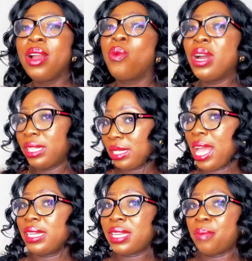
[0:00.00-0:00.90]
What is
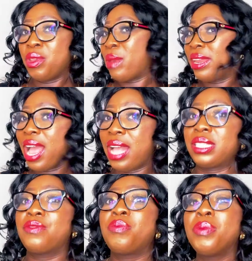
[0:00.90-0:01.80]
Cash App, you might
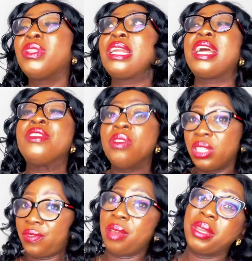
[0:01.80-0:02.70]
ask? For people that are not
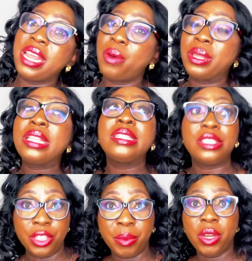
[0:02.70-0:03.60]
familiar with this
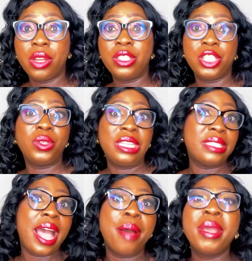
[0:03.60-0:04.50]
terminology or this
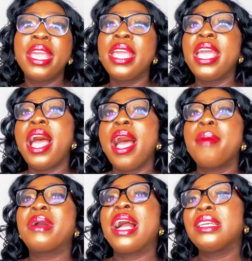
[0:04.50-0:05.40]
app,
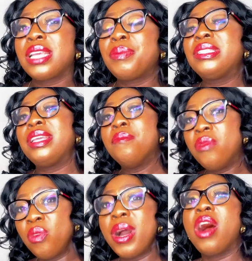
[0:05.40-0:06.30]
um, Cash App is a
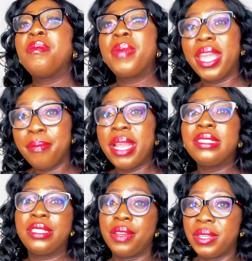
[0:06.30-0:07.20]
mobile payment
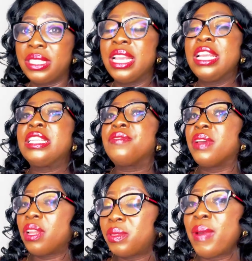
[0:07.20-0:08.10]
service
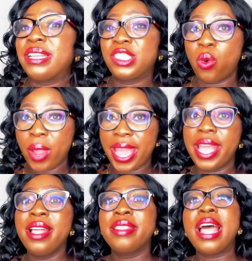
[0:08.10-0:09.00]
developed by Square
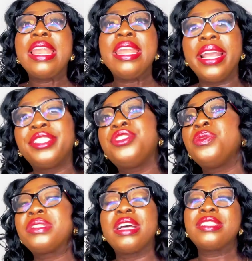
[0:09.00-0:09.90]
that lets
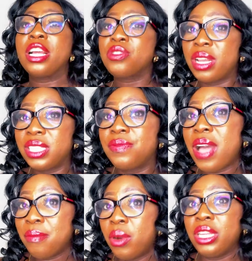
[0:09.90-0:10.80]
users
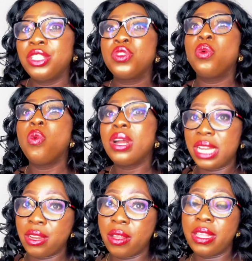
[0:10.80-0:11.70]
transfer money to one
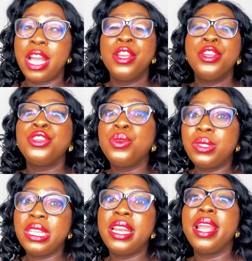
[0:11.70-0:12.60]
another
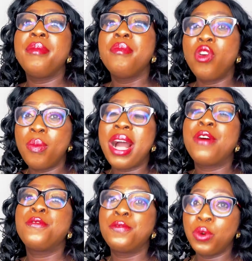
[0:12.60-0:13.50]
using a mobile
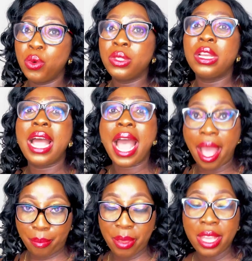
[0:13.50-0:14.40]
phone
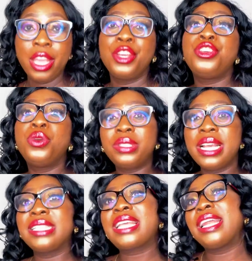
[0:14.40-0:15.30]
app.
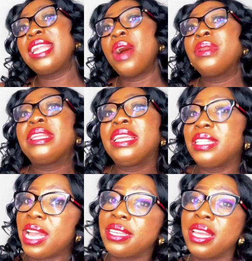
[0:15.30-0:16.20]
Users can now link
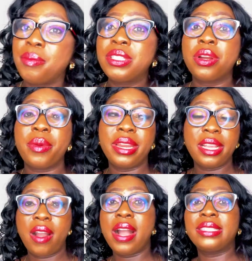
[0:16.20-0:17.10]
their debit or credit
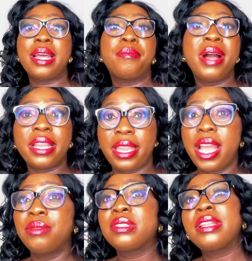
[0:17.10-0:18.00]
cards and bank
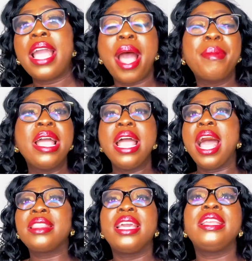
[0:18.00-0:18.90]
accounts to the app
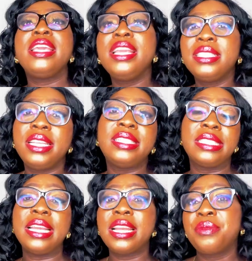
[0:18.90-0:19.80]
and then easily
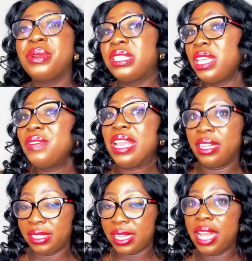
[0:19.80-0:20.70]
send and receive
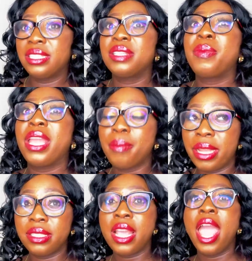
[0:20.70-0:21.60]
instant
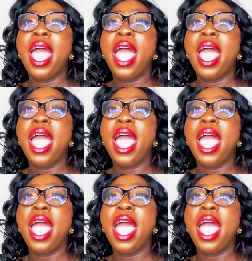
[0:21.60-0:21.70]
payments.